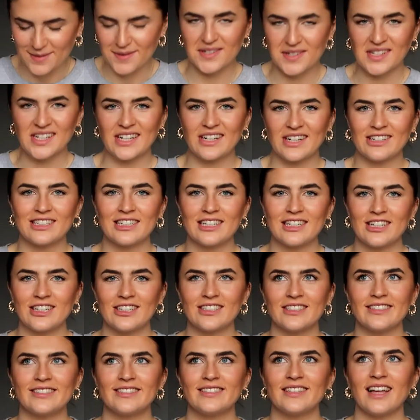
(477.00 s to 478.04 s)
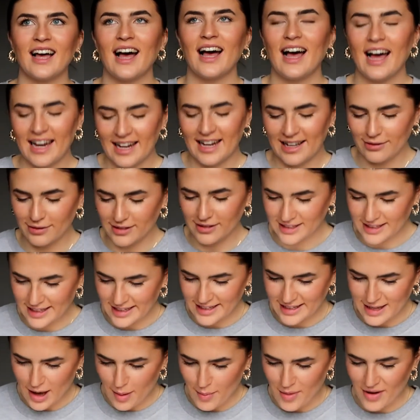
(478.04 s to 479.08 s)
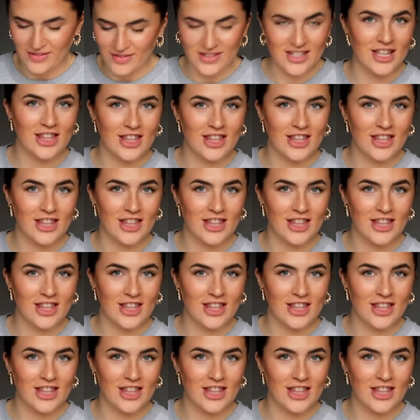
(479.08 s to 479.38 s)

was on a cruise, and it was the summer of